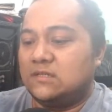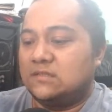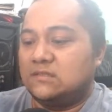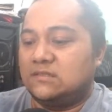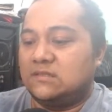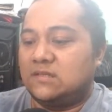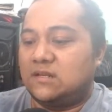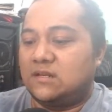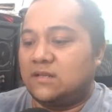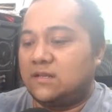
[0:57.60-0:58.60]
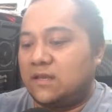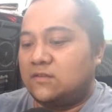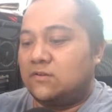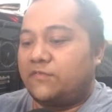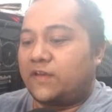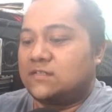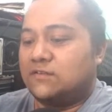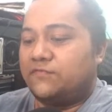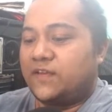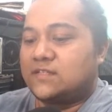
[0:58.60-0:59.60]
yeah, I don't know if I can still
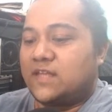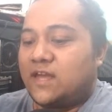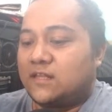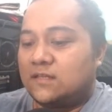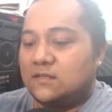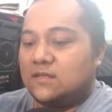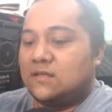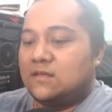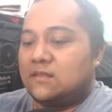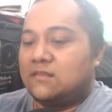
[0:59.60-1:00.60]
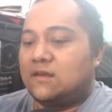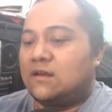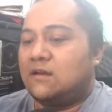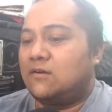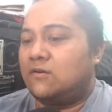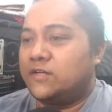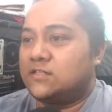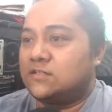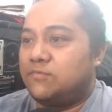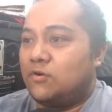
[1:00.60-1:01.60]
fix that. The
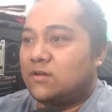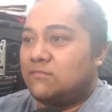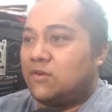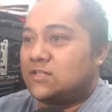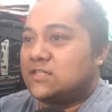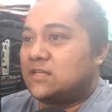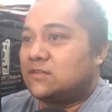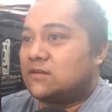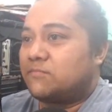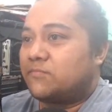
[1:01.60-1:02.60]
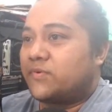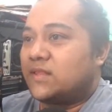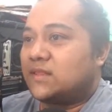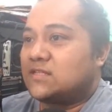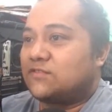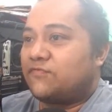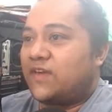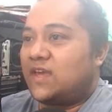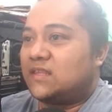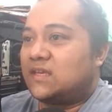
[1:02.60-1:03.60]
original Pokemon Center print is
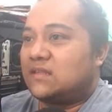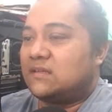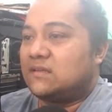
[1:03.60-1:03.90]
faded. You